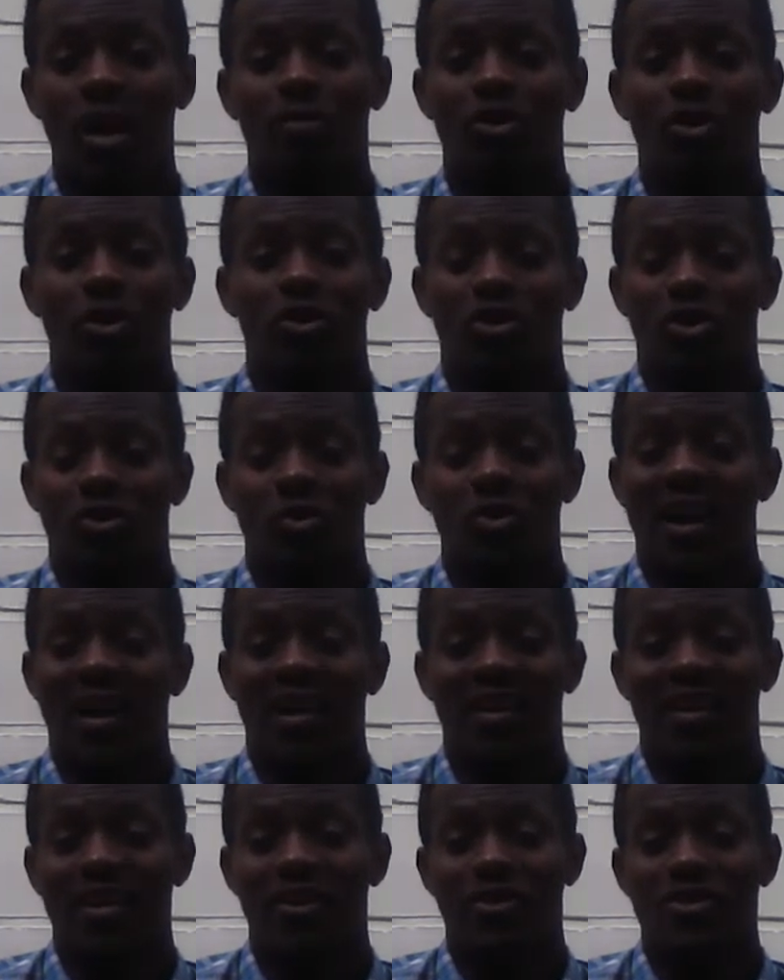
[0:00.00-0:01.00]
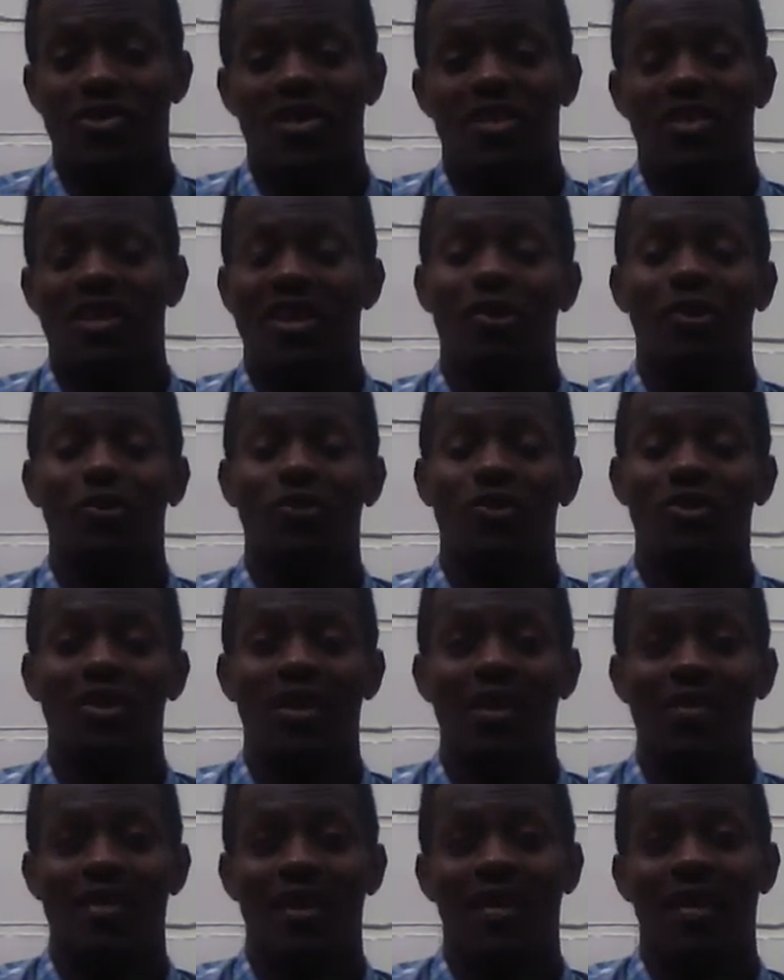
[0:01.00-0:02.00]
to contribute ideas, that
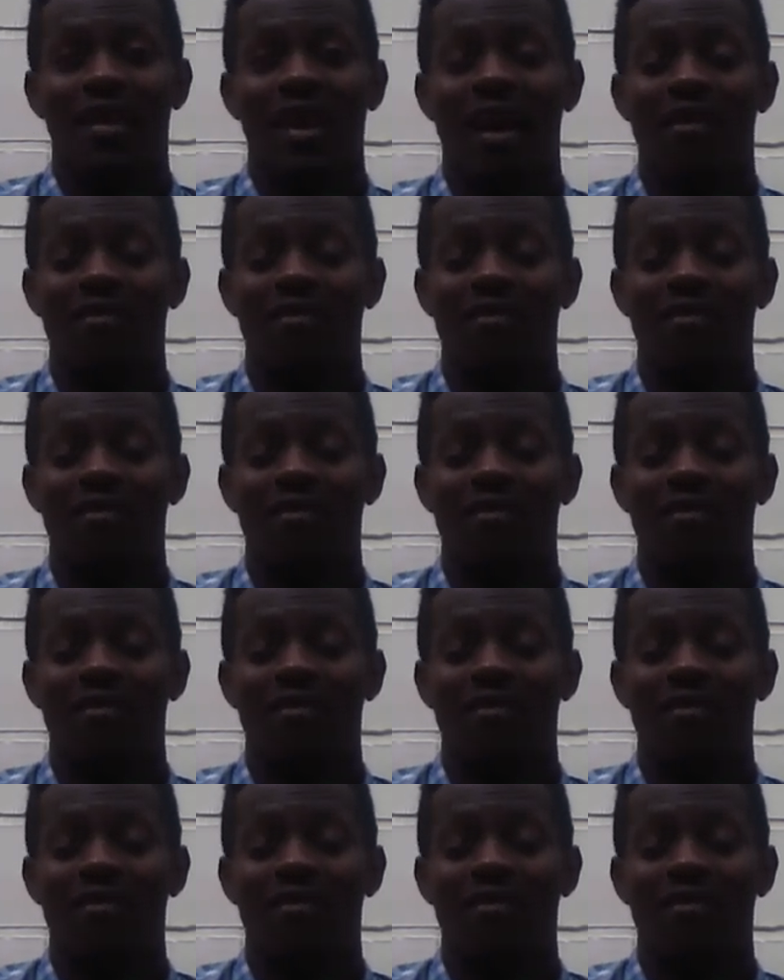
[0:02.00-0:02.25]
they have a